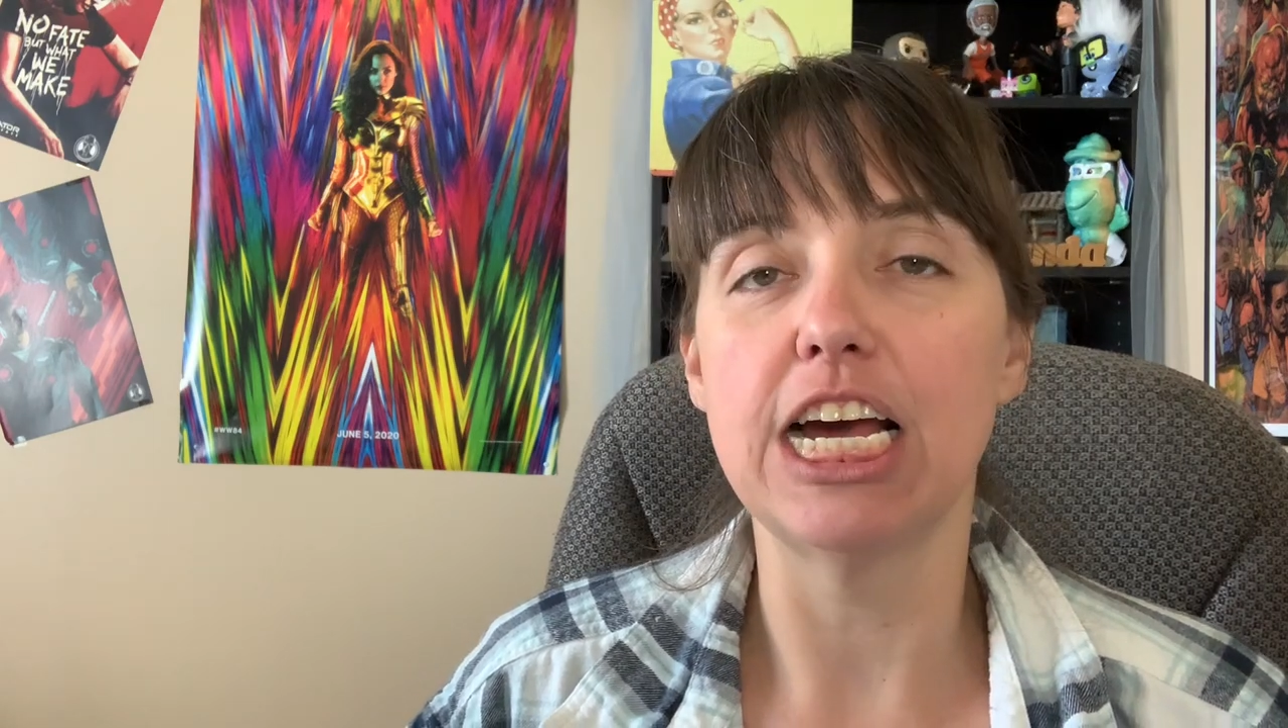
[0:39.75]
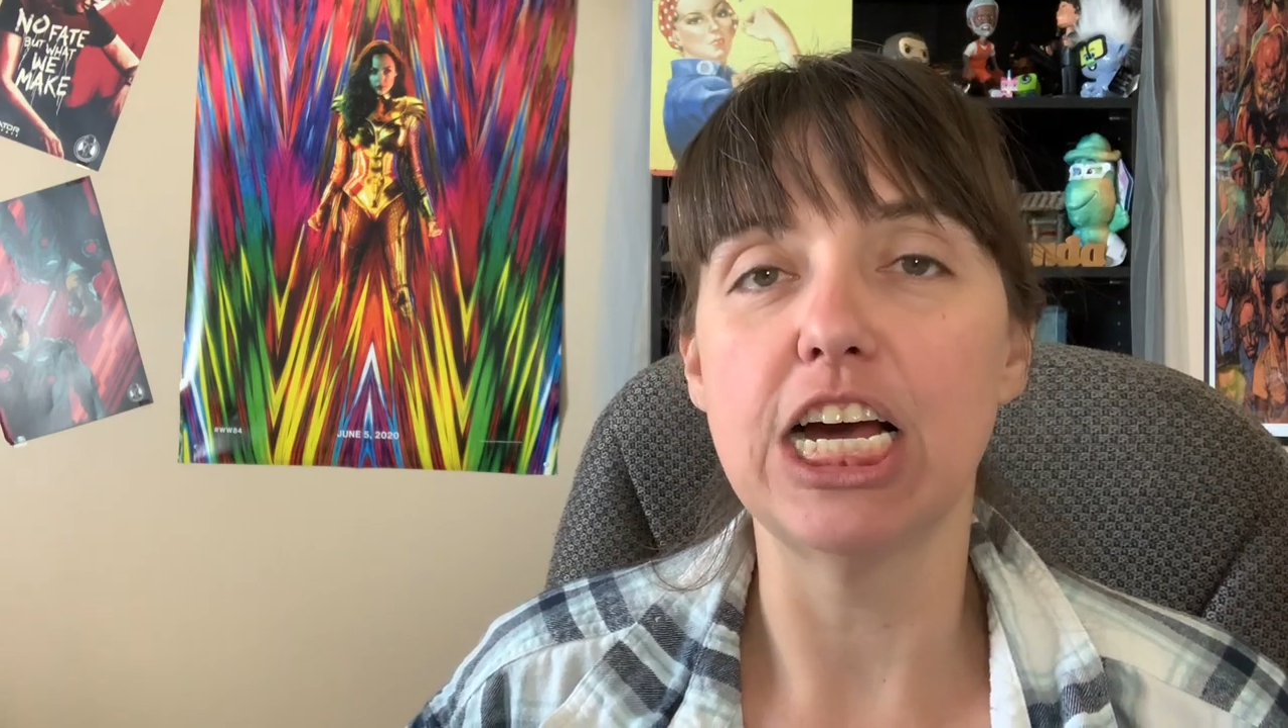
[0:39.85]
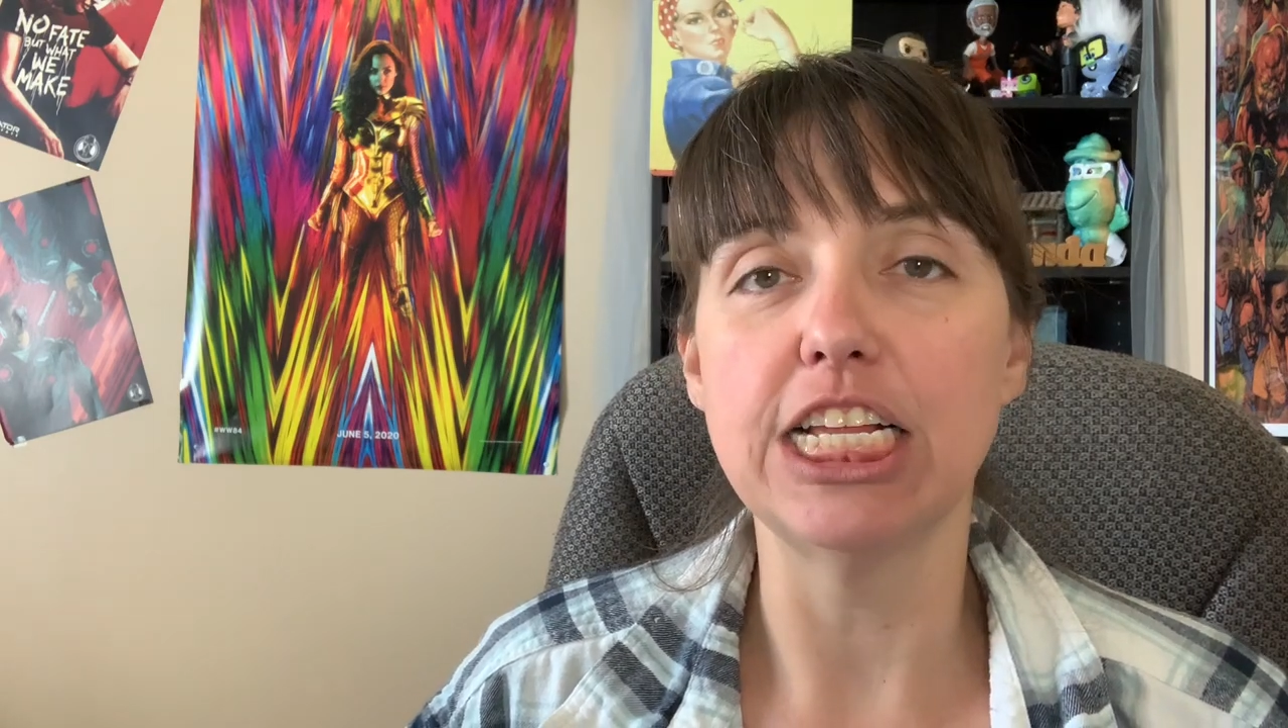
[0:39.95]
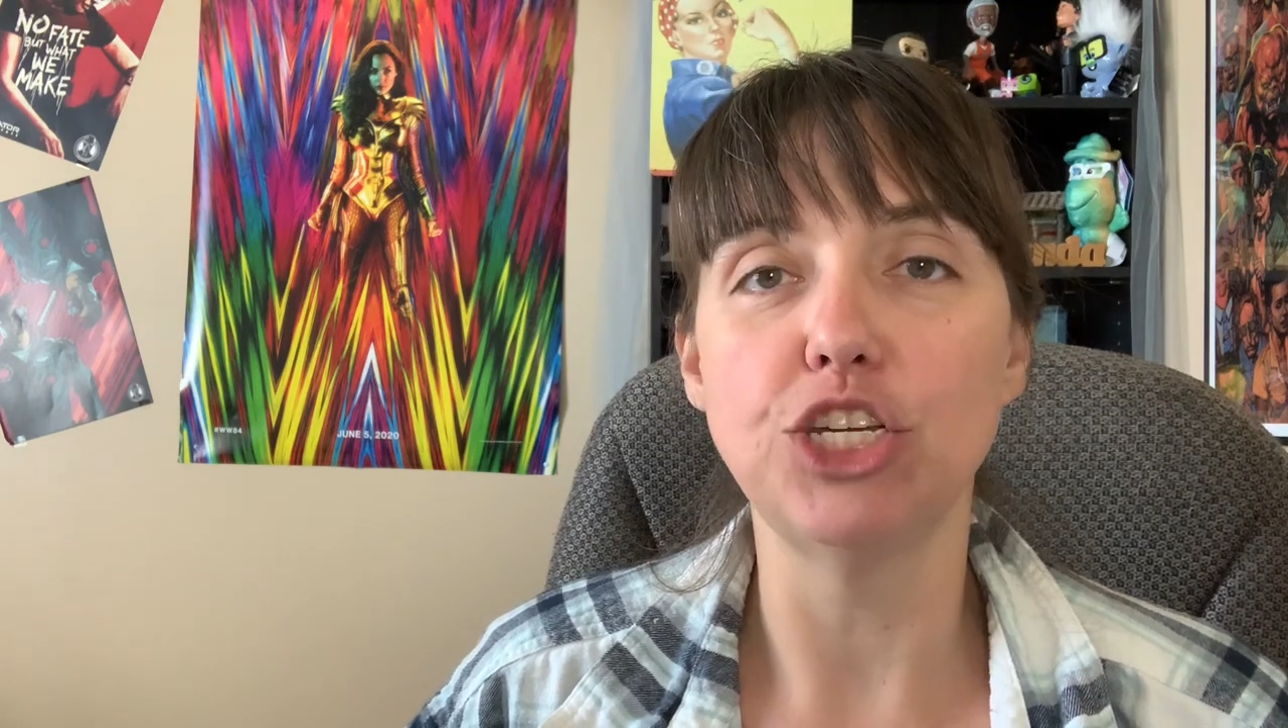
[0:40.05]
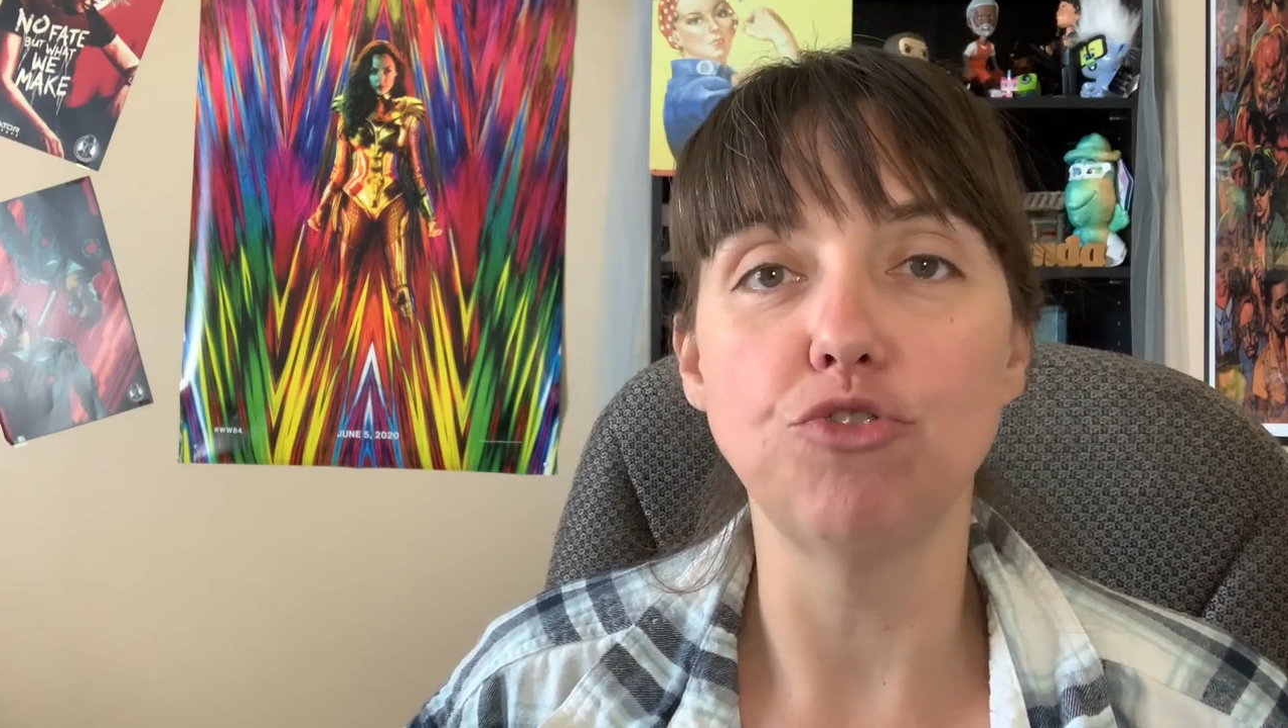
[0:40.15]

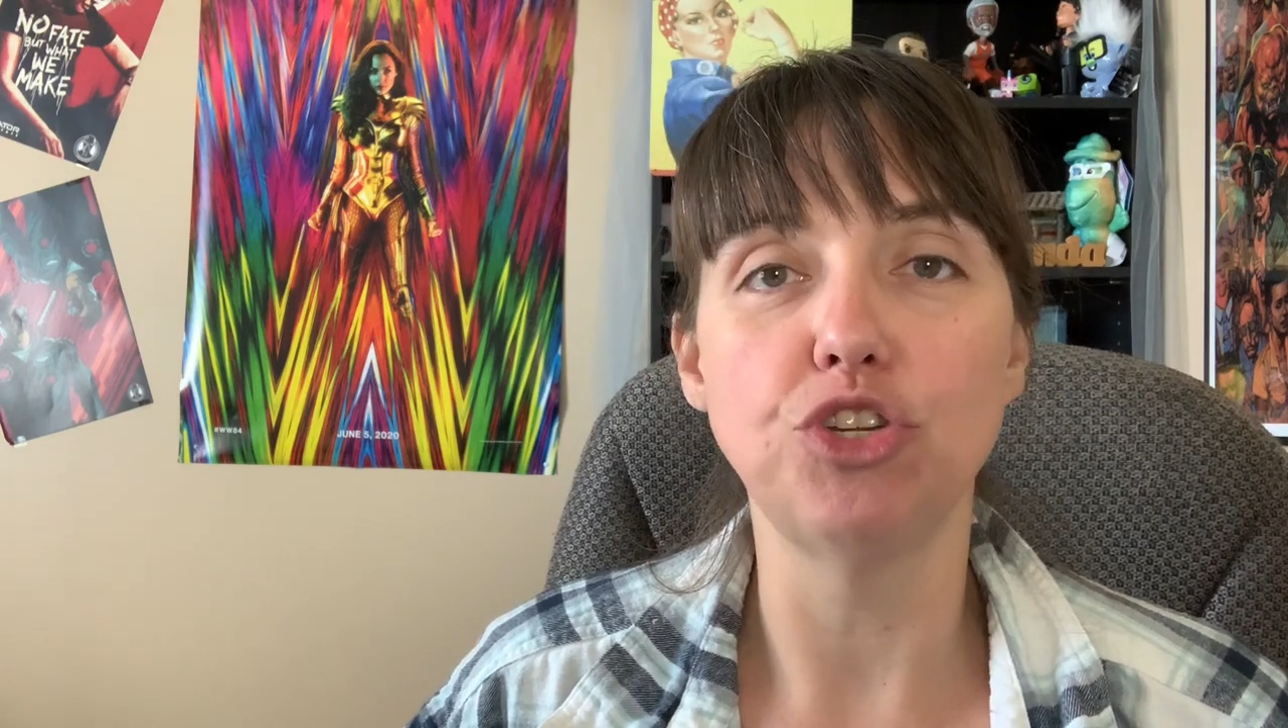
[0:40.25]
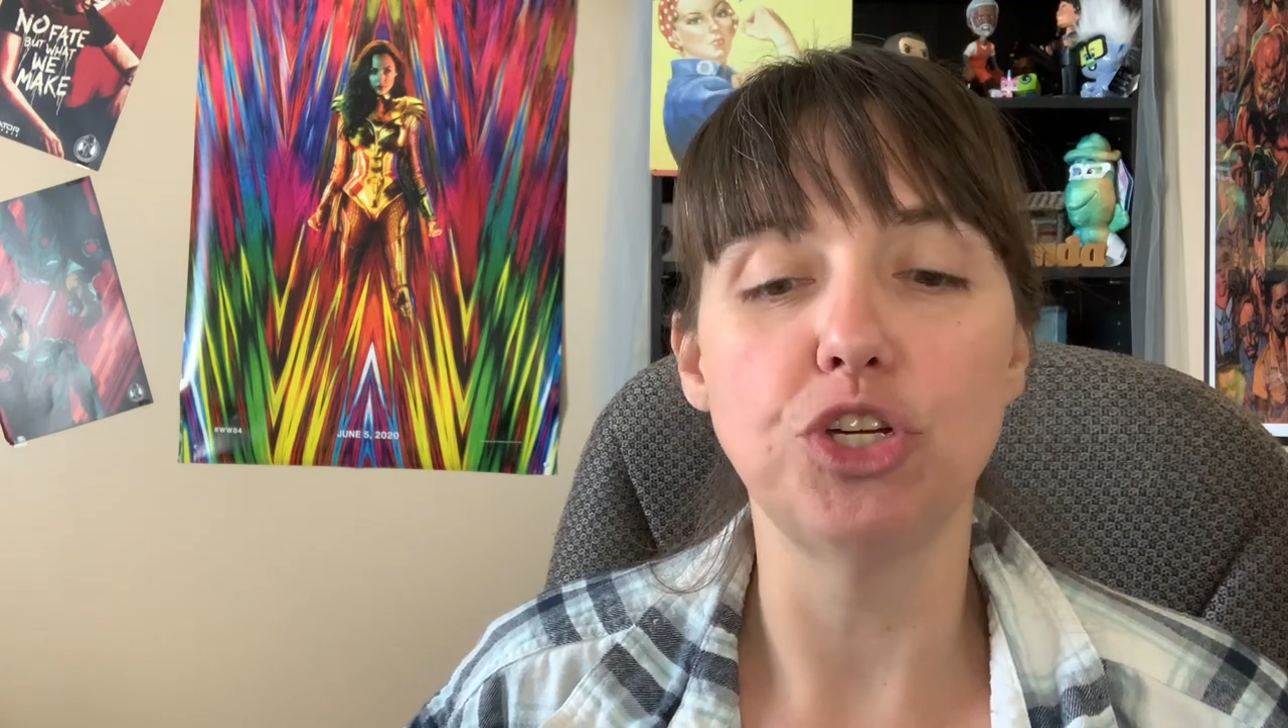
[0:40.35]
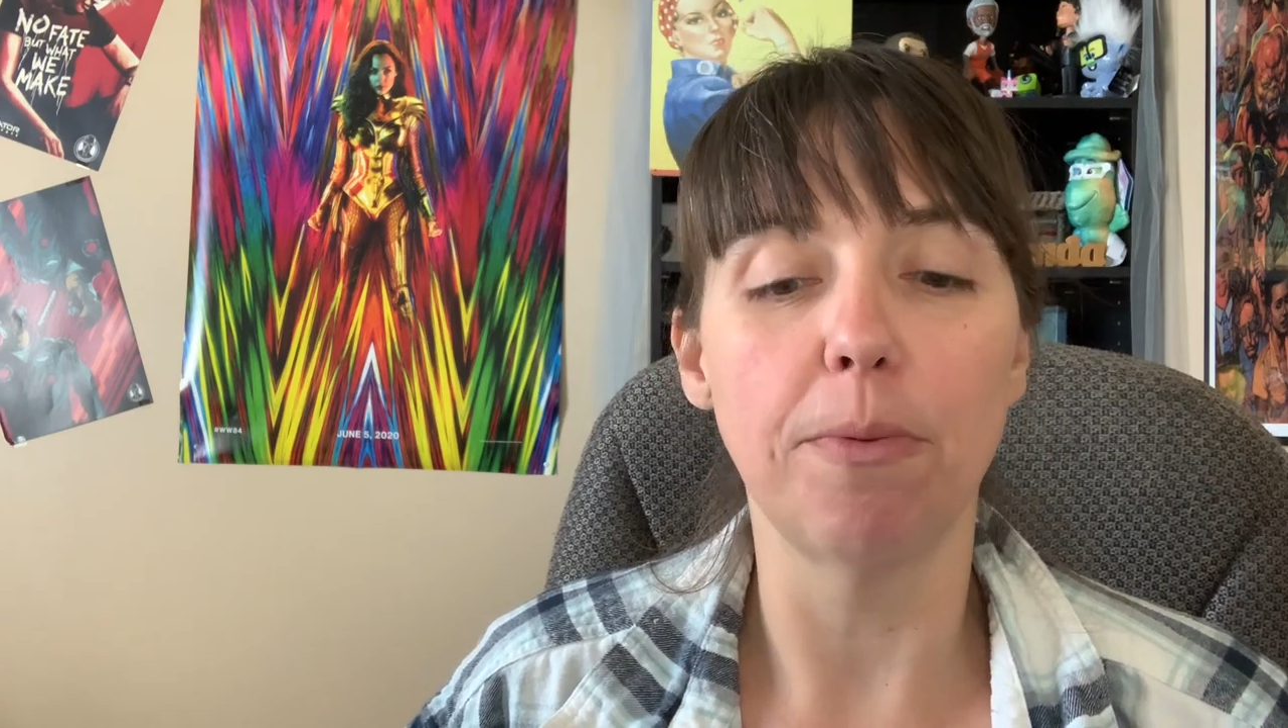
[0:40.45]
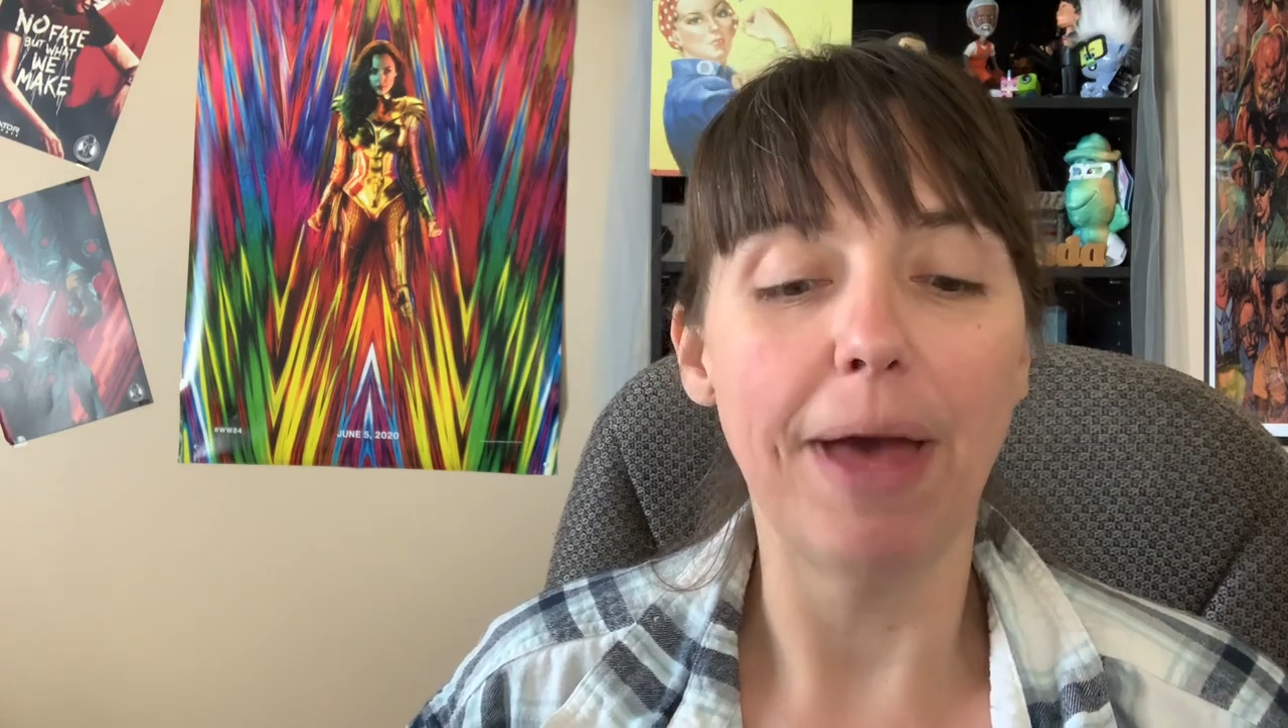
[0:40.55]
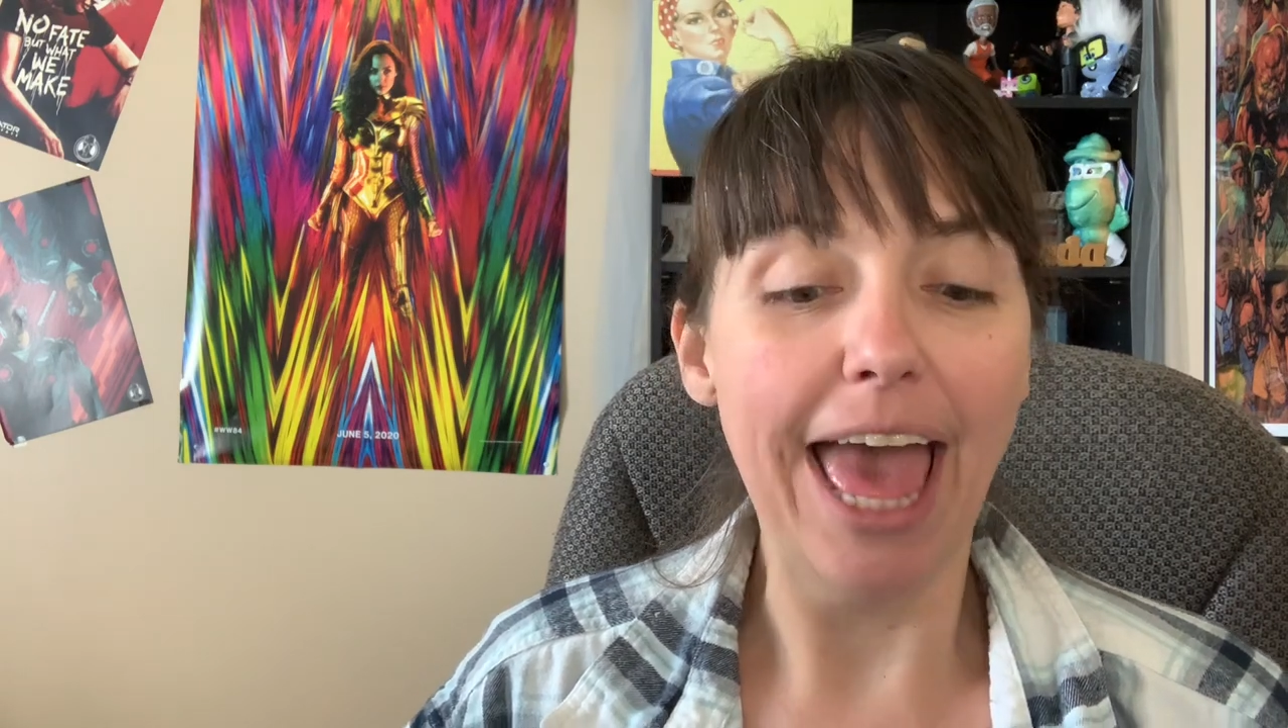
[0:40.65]
on
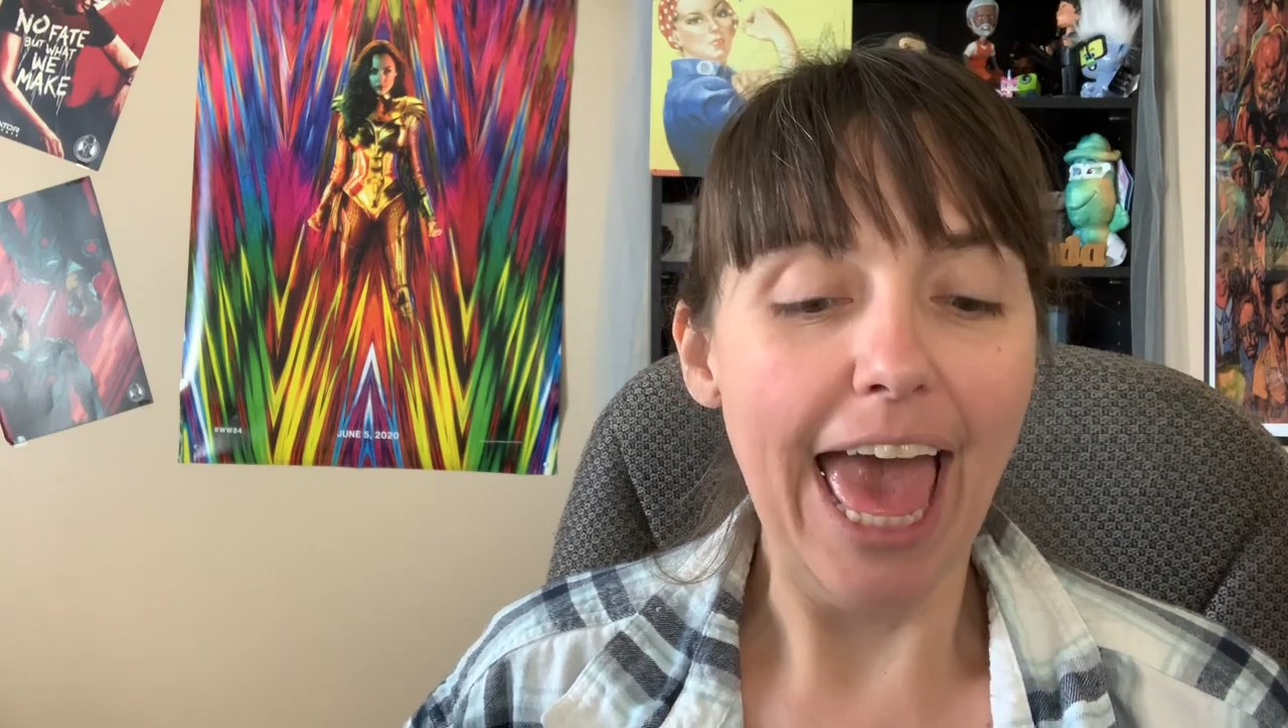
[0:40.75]
YouTube.